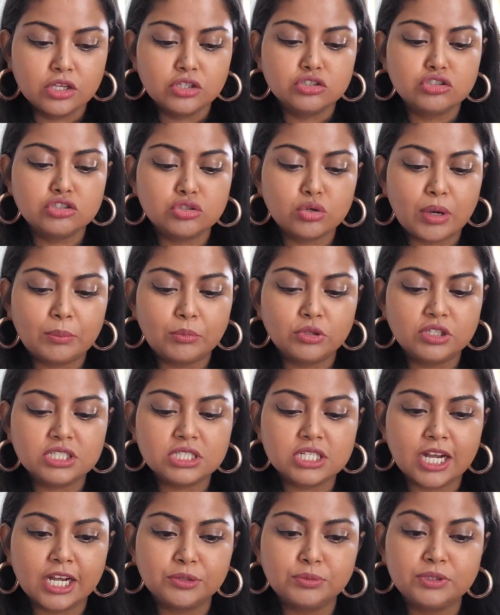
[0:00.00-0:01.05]
So I'm going to
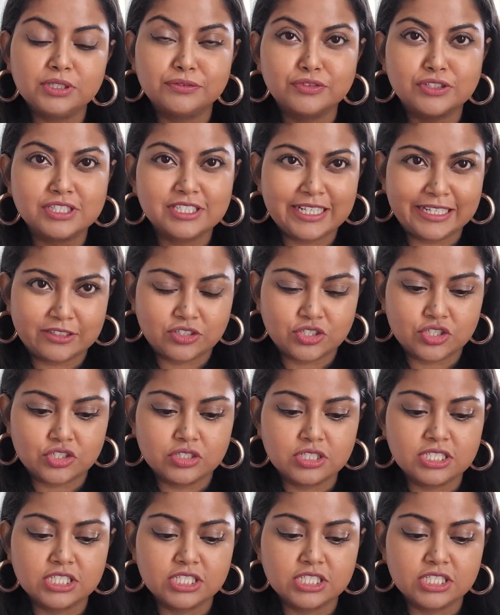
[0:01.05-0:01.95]
start with different textures.